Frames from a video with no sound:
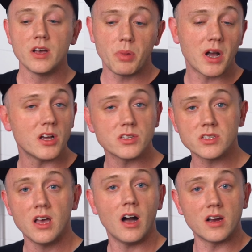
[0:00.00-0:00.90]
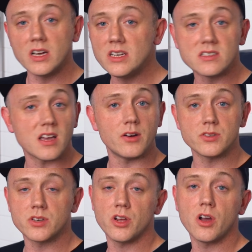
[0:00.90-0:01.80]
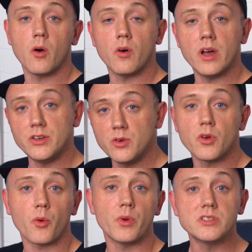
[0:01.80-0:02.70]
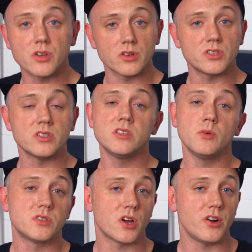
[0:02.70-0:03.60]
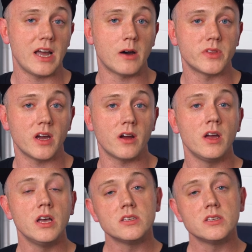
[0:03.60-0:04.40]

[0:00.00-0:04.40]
Because a good designer is going to go and do their research to see what's already out there,